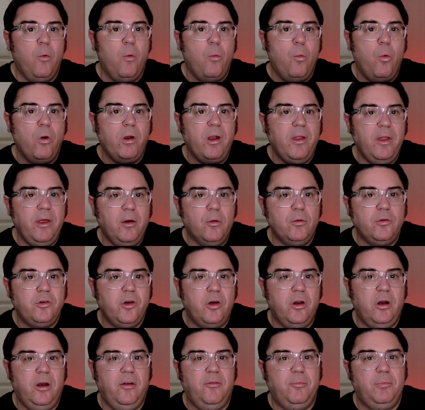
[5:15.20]
what are the
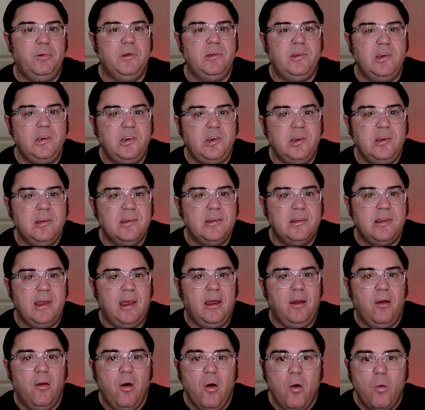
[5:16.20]
alternative positions
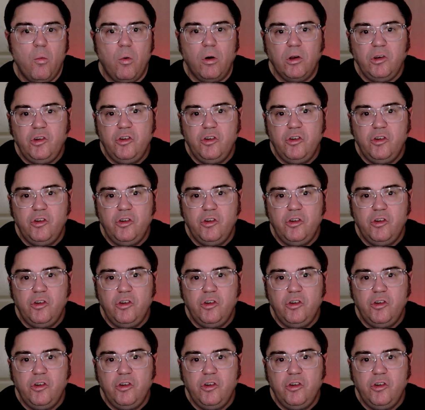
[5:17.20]
then? What